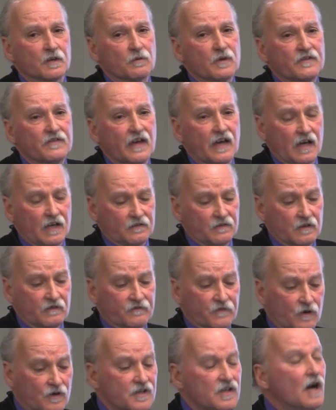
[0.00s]
that we've had
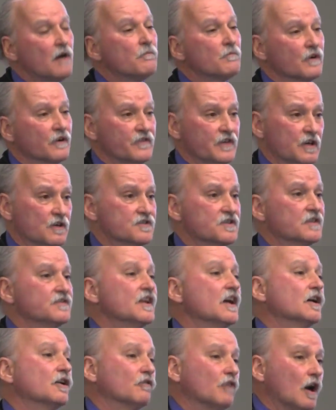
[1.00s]
for a number of years
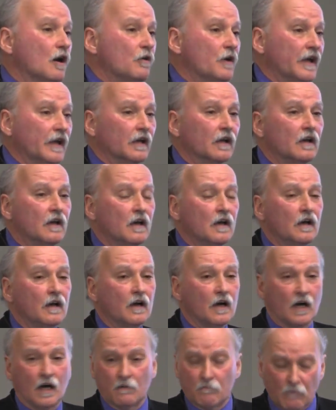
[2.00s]
and they're growing.
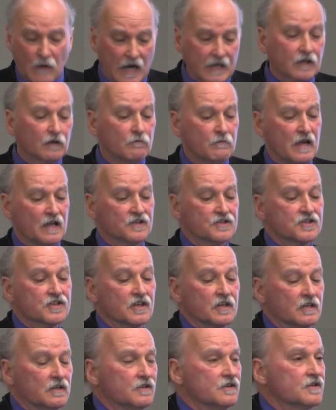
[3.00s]
Uh, Michael
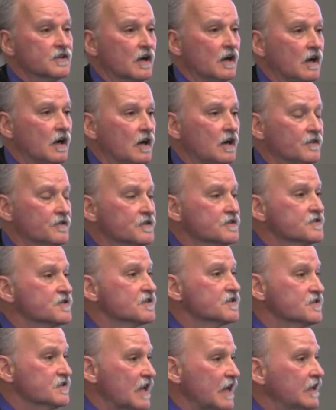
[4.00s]
mentioned uh, the,
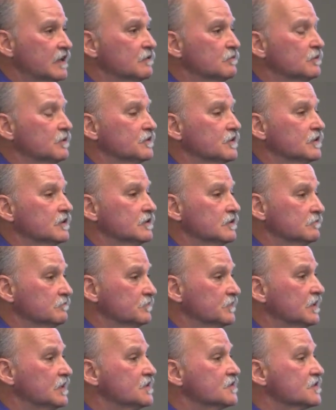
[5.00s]
sustain, the,
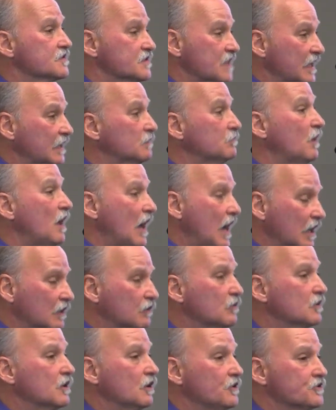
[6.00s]
the, Sustainable
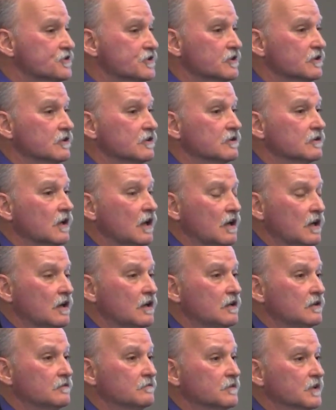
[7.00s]
Aquaculture
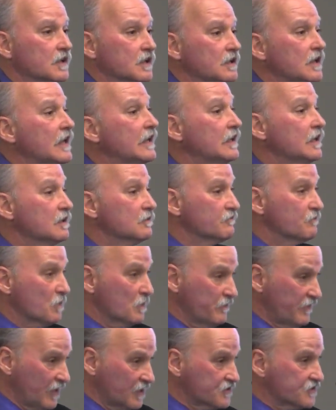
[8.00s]
uh, Canadian
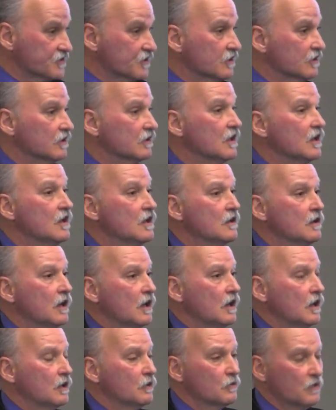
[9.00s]
professor
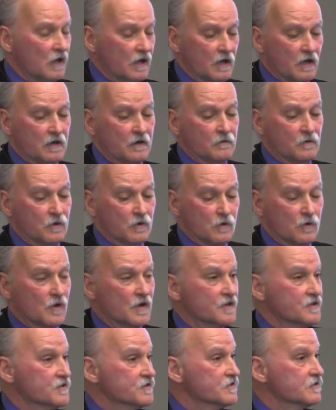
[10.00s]
uh, uh, who
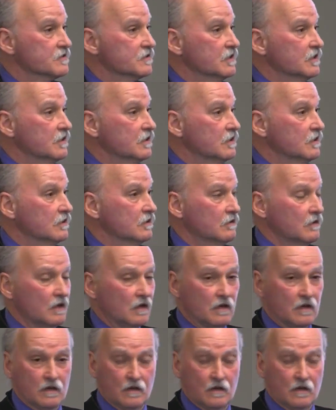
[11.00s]
is, the,